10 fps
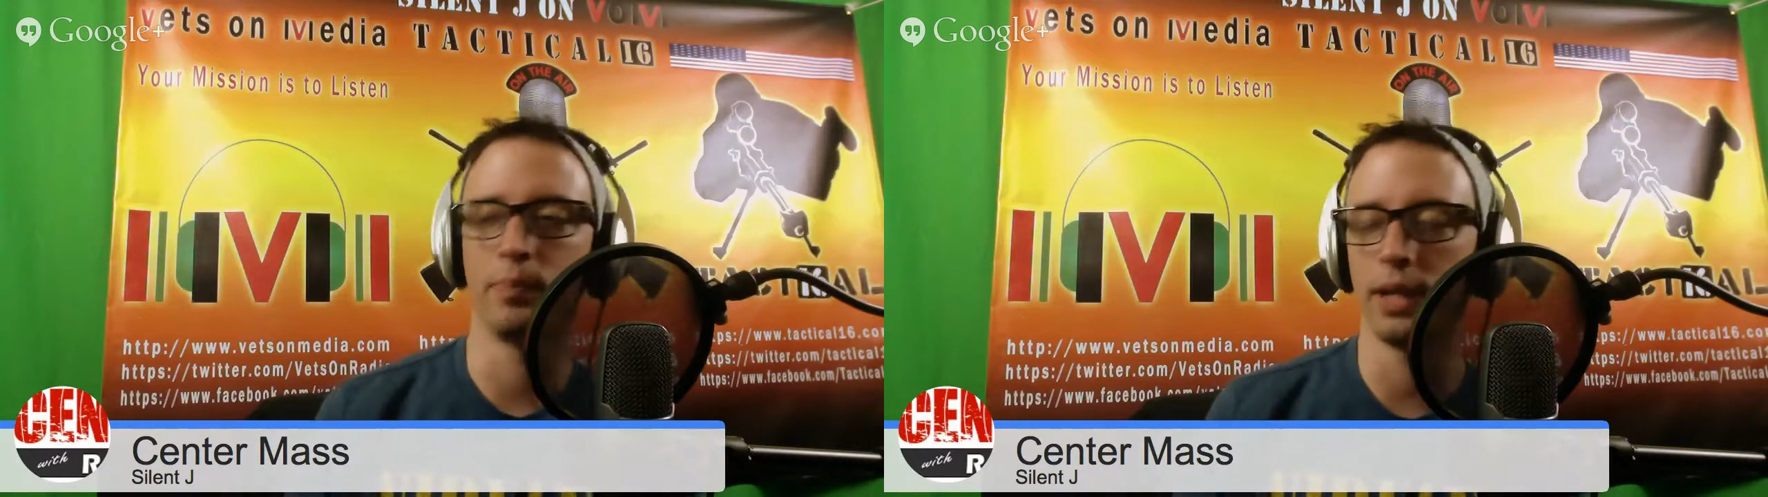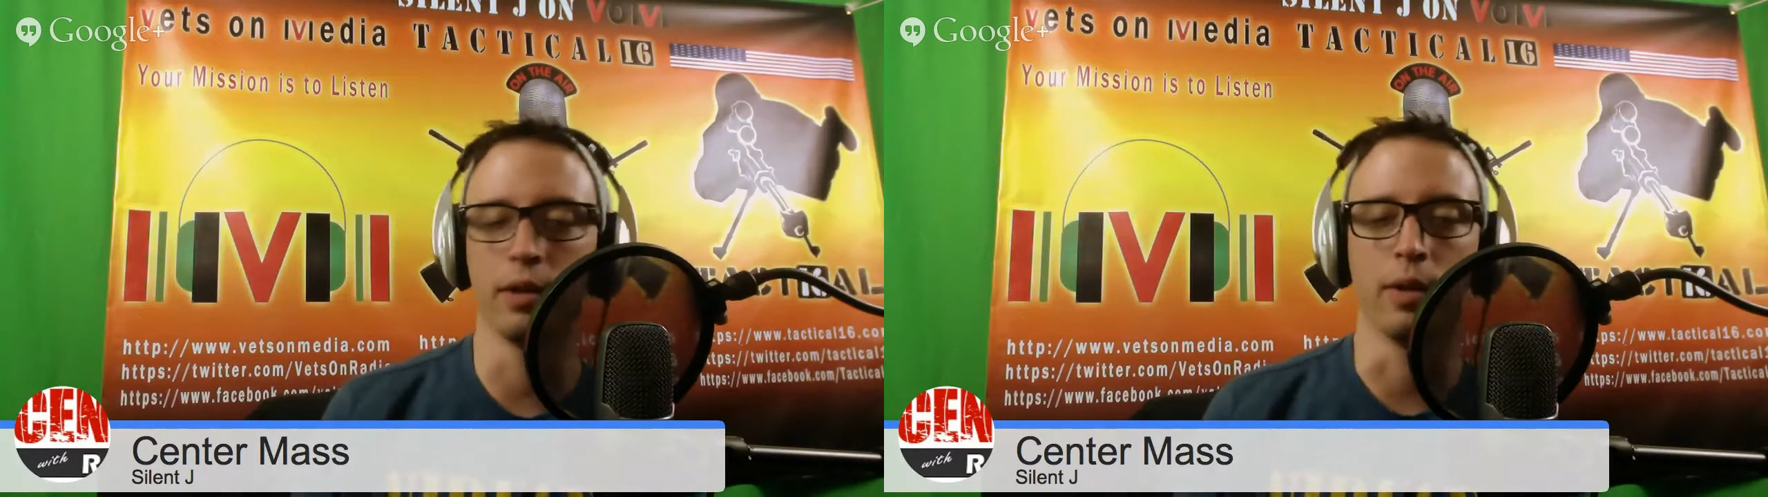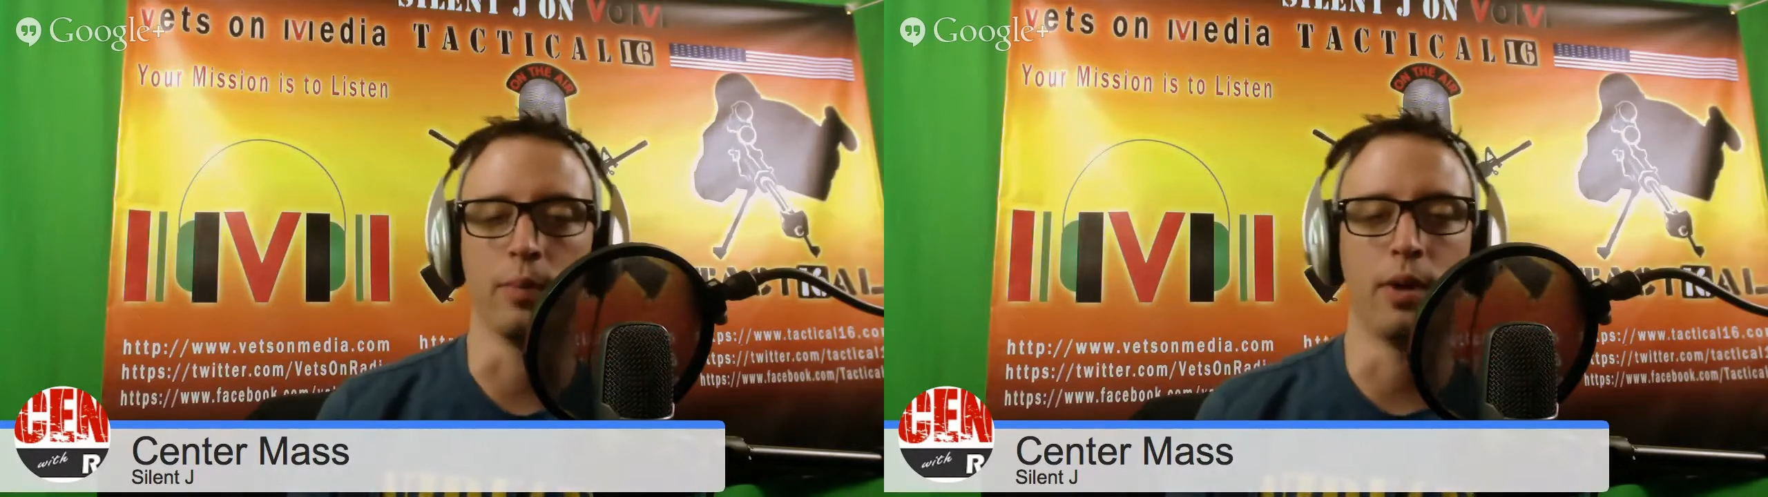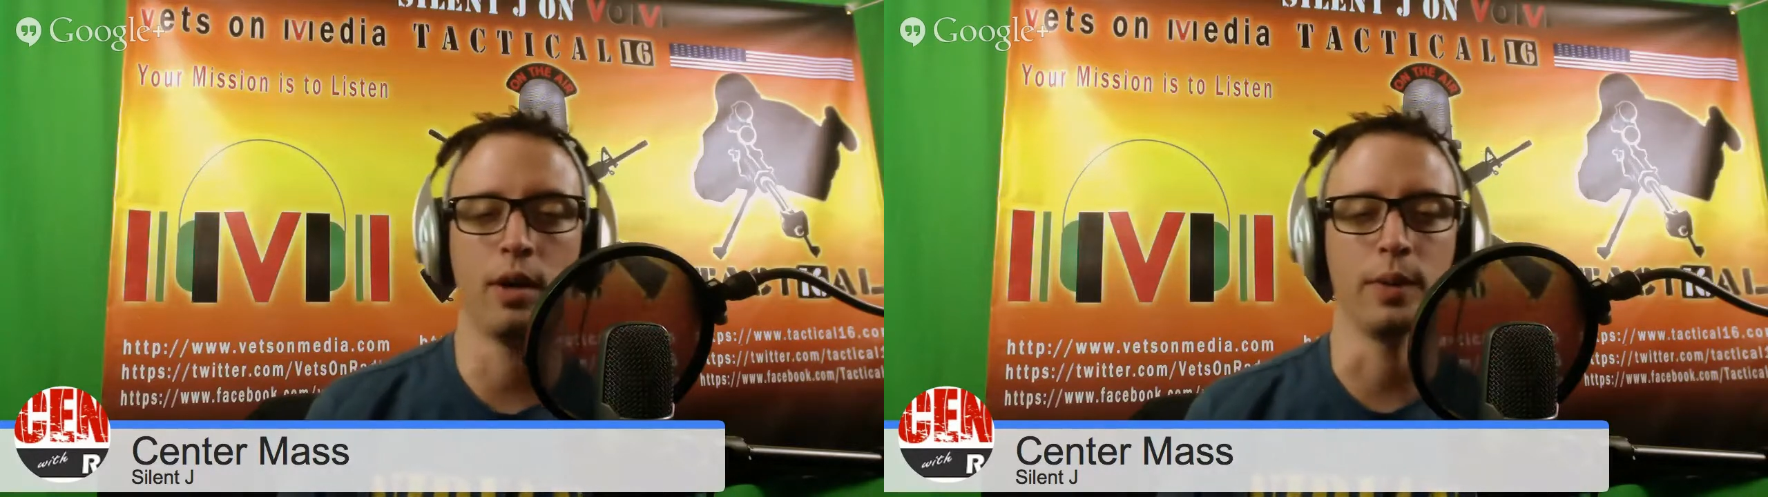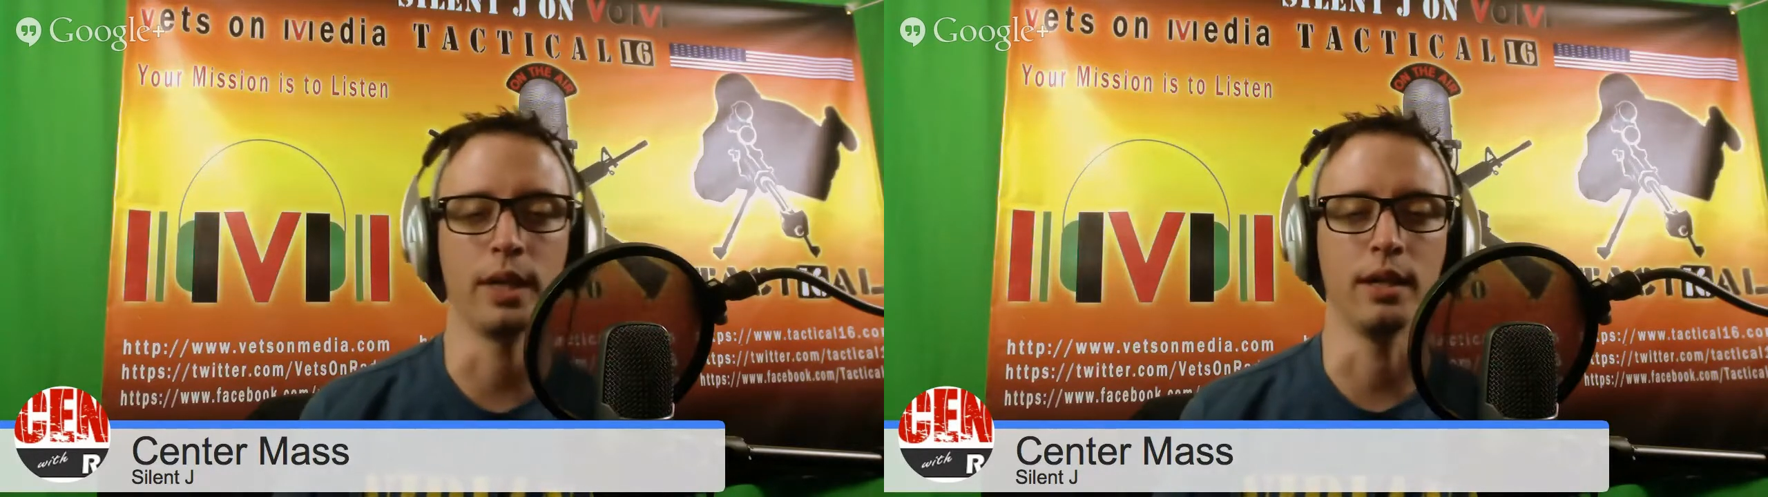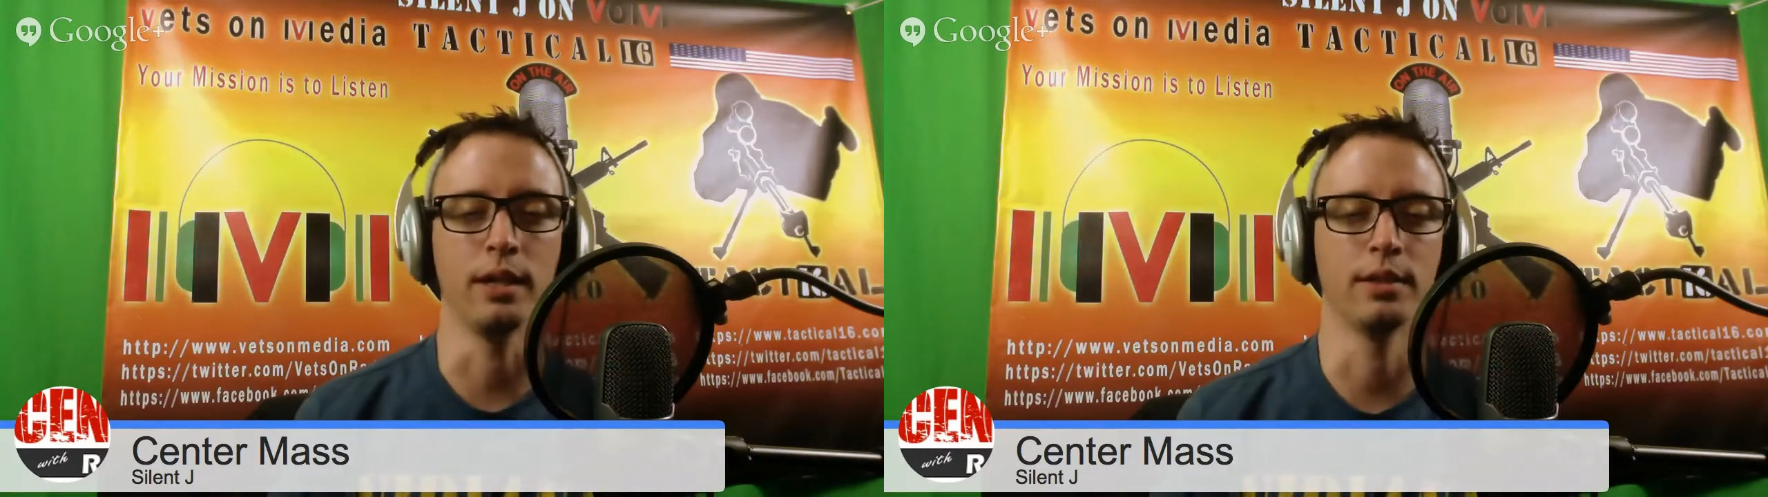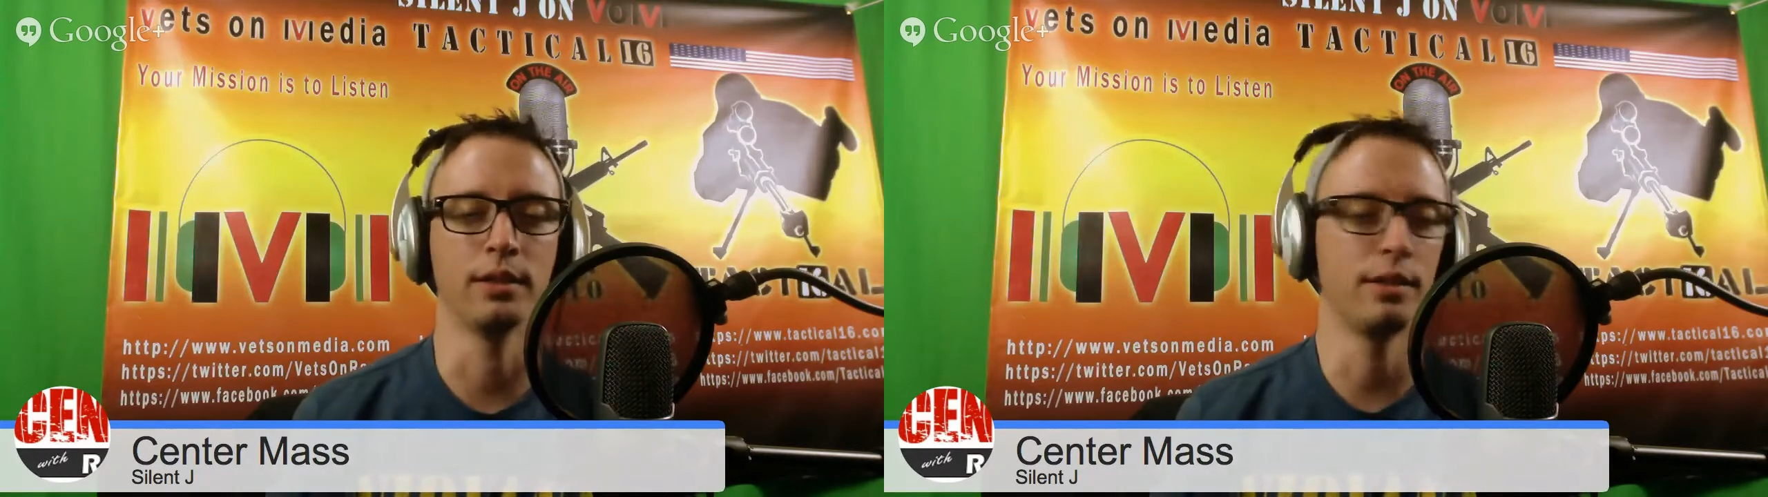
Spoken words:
Peter and Paul because